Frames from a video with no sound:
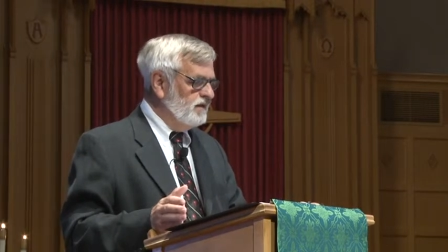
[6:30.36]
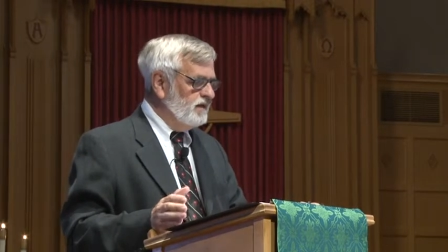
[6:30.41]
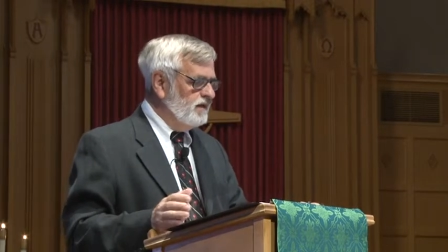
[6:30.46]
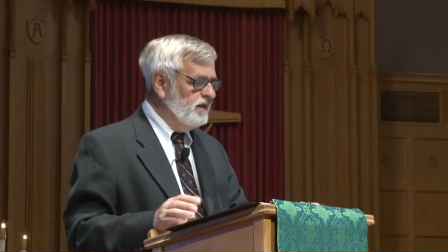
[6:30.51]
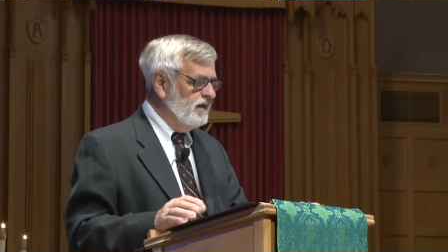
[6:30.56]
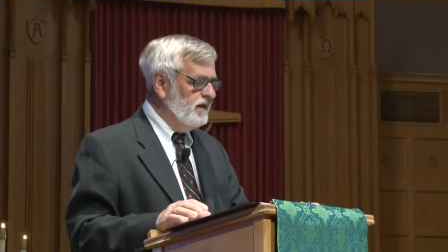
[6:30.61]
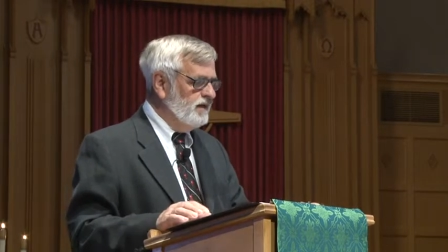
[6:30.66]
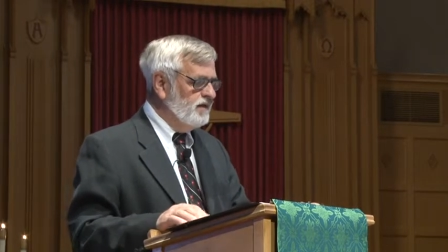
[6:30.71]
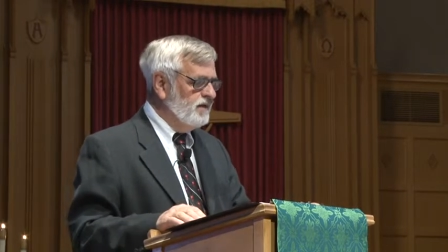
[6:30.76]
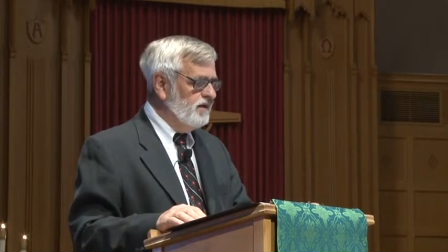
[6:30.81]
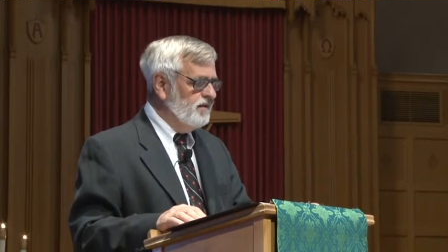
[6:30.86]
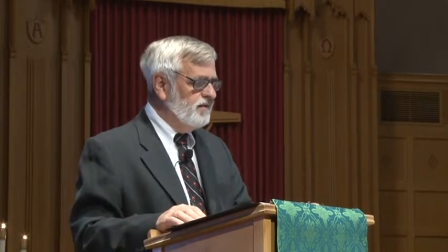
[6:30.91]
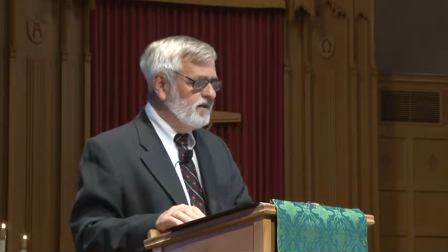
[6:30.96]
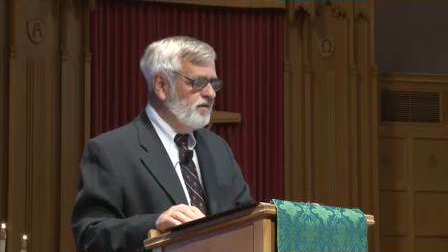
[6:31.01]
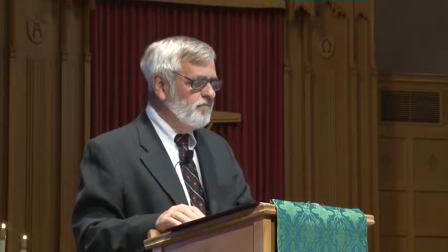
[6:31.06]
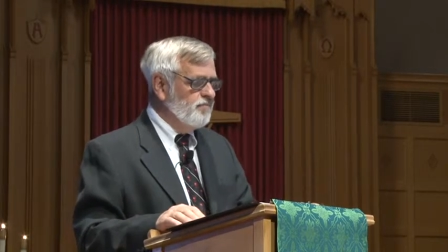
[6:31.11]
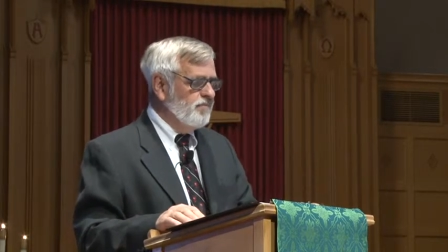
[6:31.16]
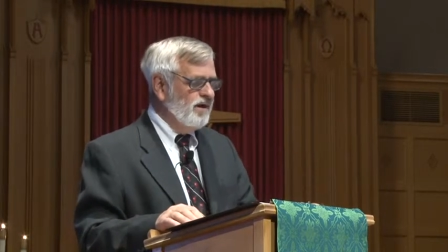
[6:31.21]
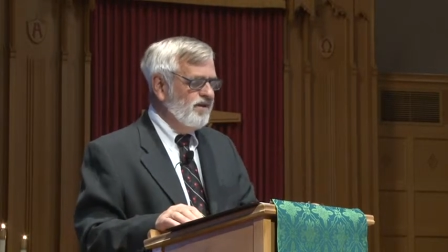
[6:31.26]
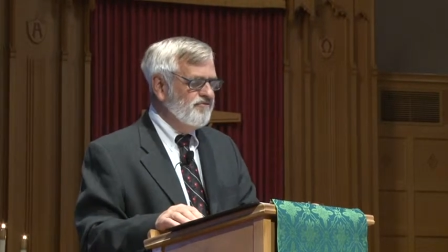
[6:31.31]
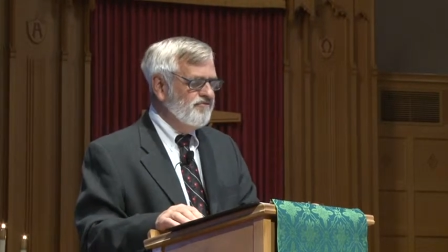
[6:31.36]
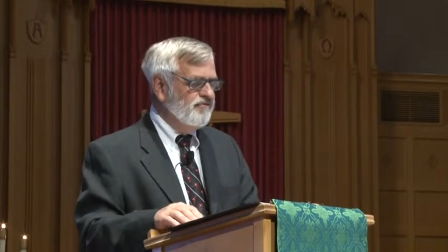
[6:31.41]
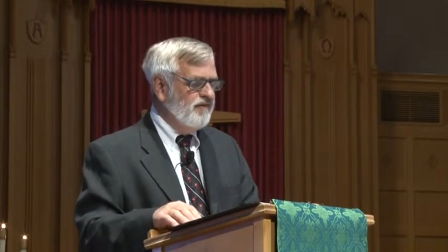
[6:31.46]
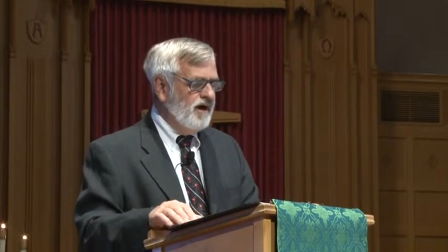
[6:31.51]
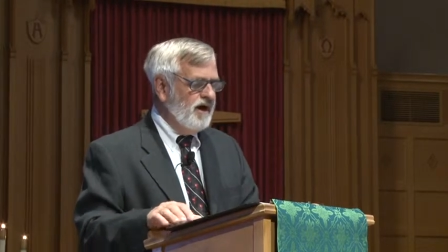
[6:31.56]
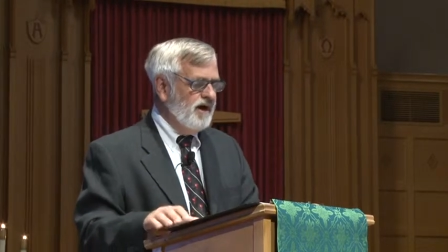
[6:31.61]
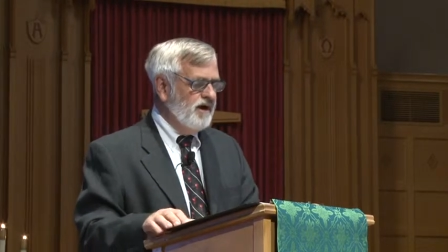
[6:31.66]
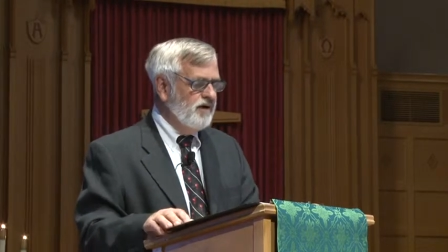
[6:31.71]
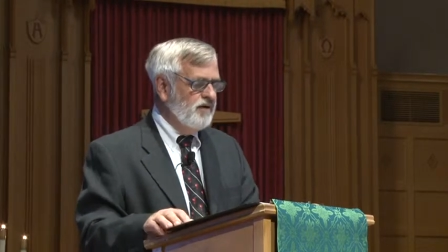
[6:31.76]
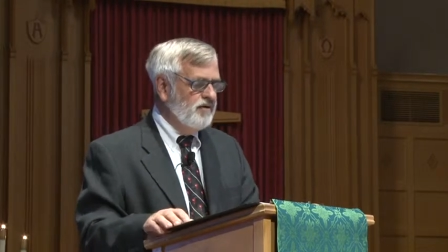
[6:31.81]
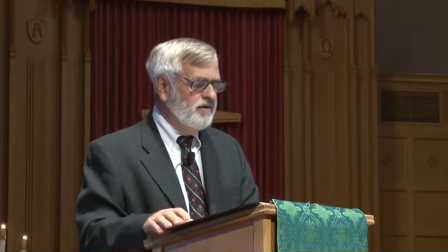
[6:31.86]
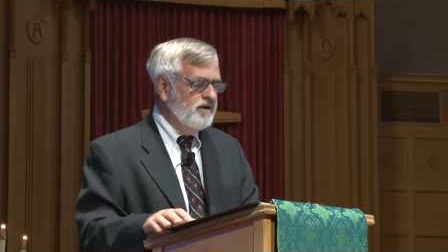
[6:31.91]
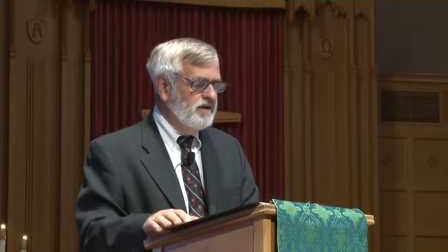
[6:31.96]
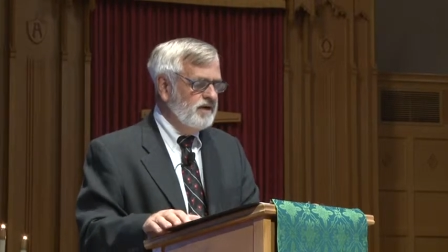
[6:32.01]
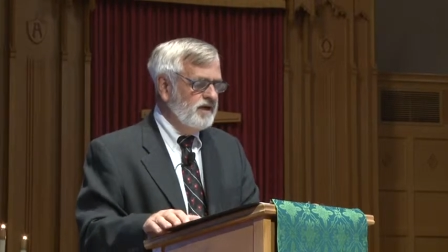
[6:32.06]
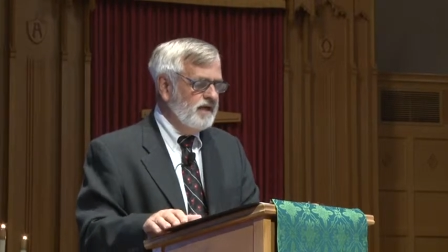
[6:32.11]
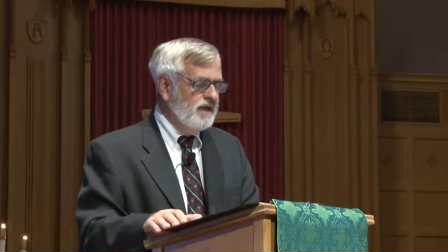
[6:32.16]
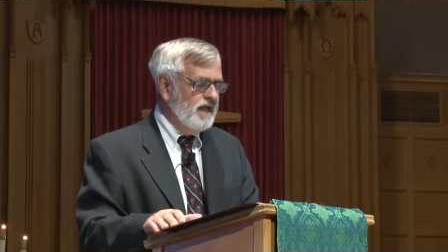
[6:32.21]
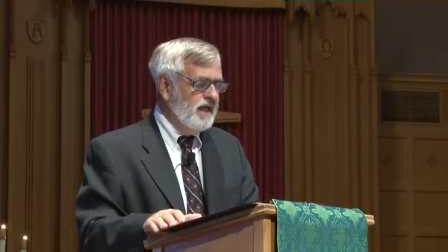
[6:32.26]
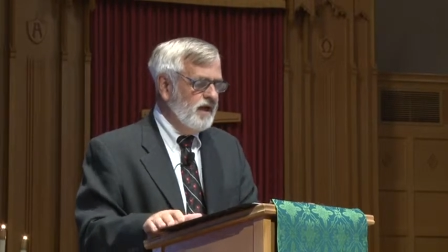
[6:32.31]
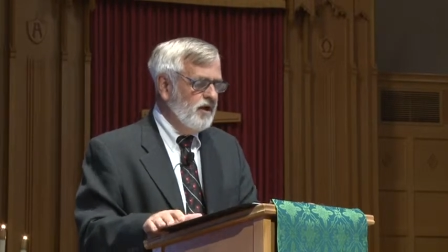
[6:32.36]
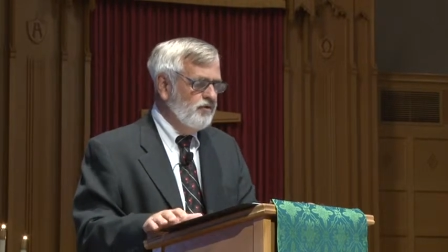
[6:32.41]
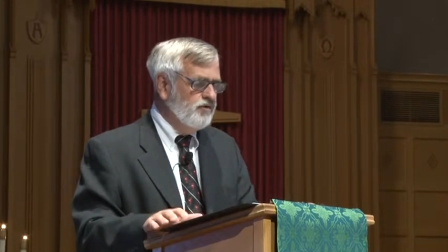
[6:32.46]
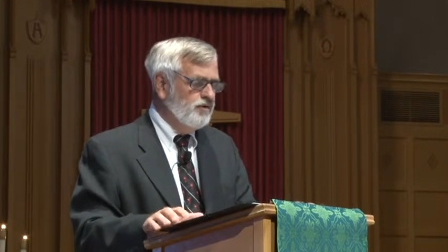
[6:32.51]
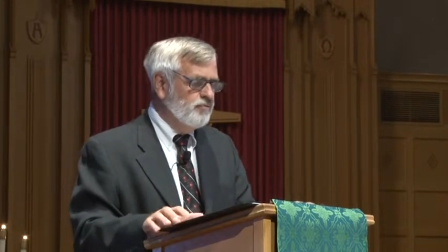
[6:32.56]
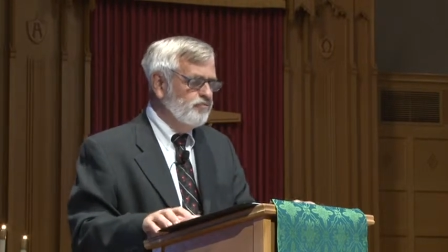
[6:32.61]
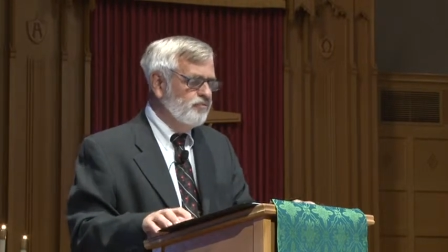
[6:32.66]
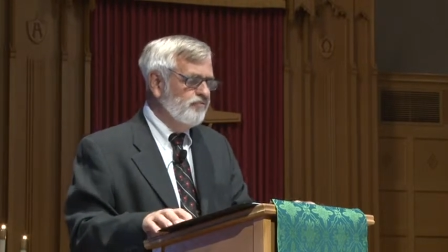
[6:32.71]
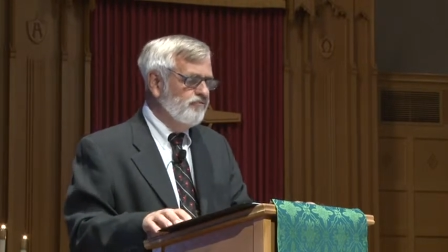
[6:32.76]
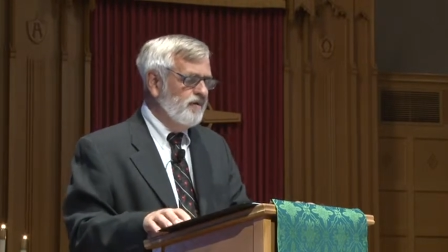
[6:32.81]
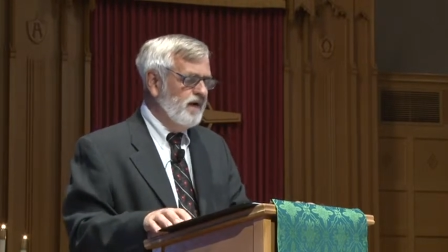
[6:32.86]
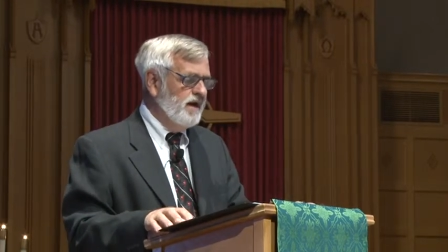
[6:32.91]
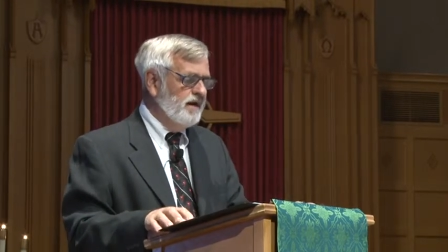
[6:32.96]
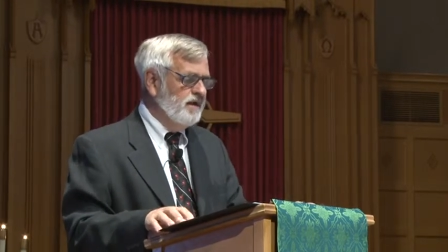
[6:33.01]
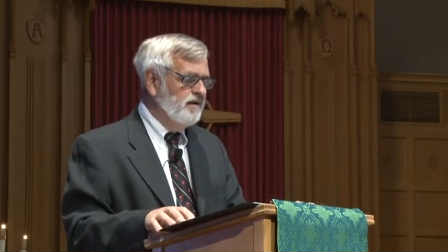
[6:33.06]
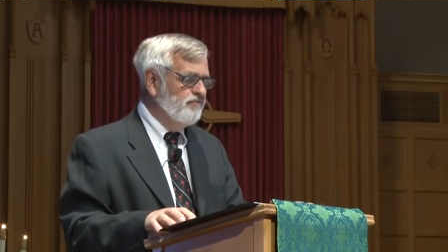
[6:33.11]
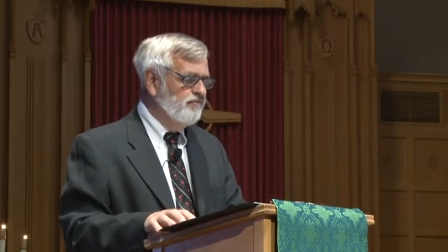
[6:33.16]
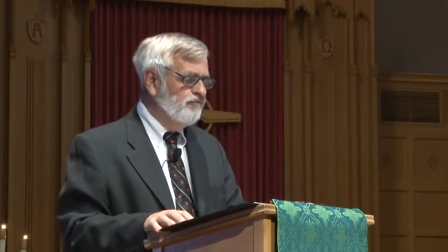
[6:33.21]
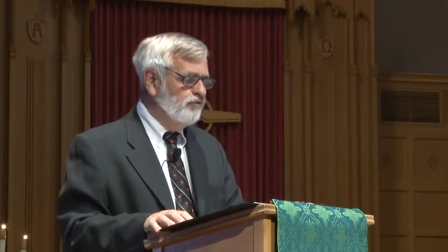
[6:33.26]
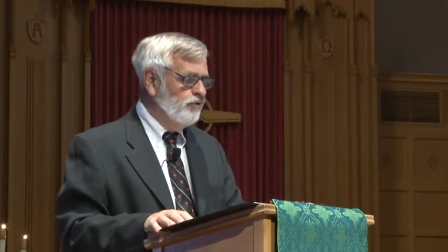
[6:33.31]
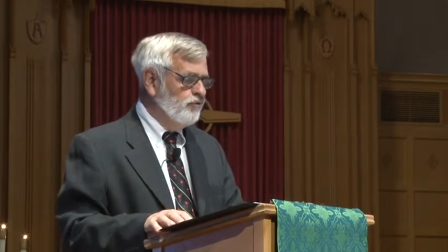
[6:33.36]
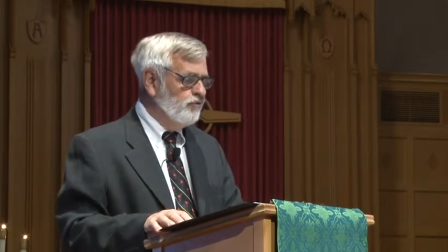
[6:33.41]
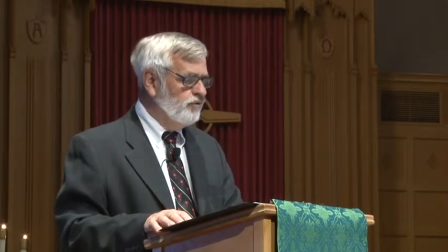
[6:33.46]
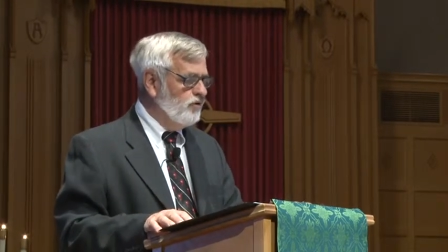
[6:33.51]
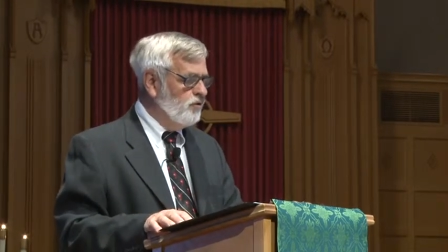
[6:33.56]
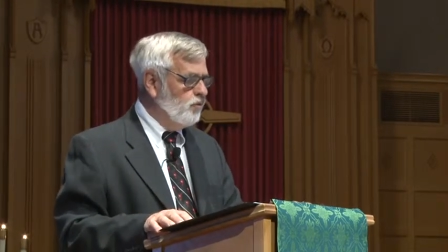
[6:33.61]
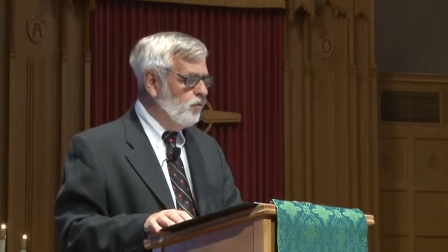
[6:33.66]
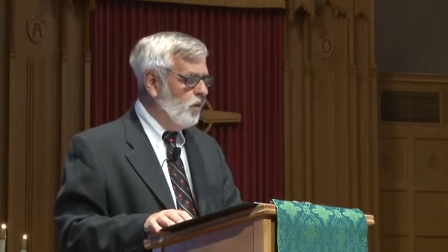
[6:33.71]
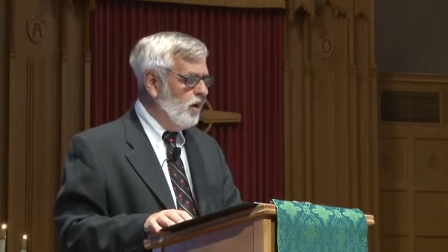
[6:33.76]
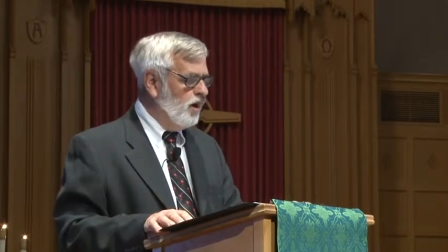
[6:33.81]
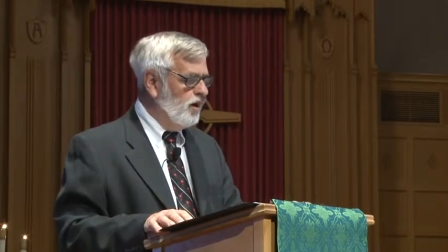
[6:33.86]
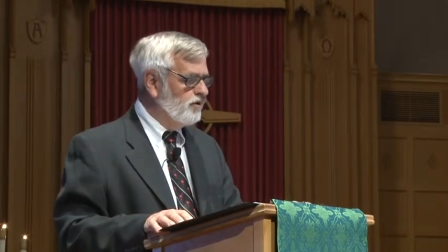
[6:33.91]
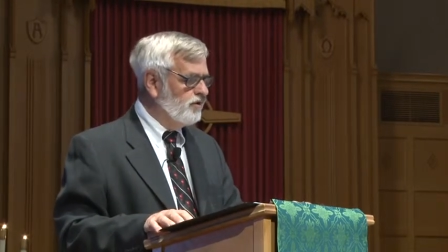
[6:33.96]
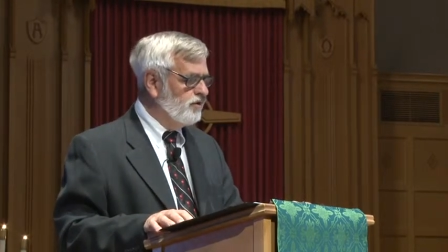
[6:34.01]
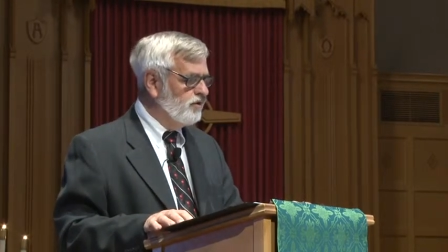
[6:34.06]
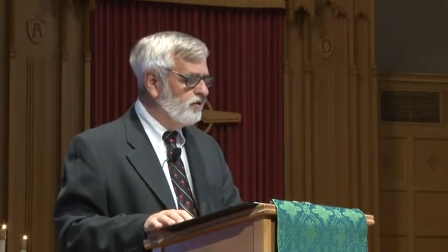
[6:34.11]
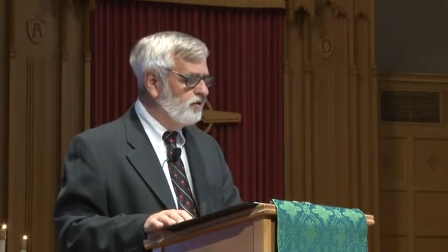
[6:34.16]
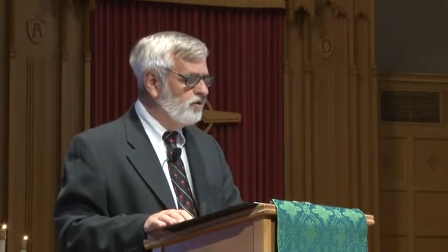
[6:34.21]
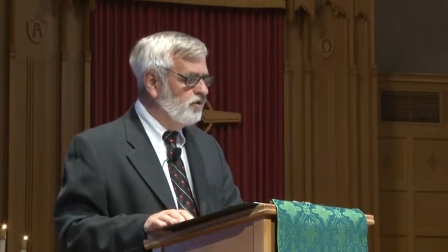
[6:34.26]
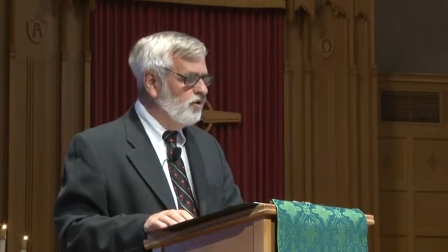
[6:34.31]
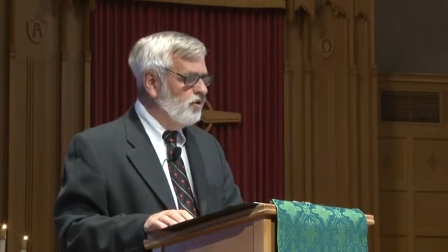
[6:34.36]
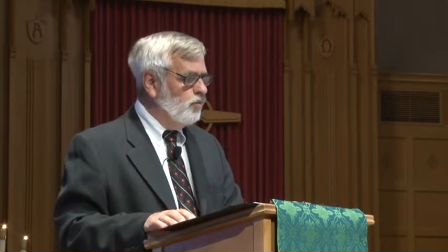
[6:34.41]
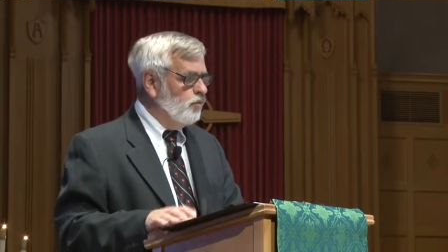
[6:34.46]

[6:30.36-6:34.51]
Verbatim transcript: leading them by fire and cloud and providing food and water,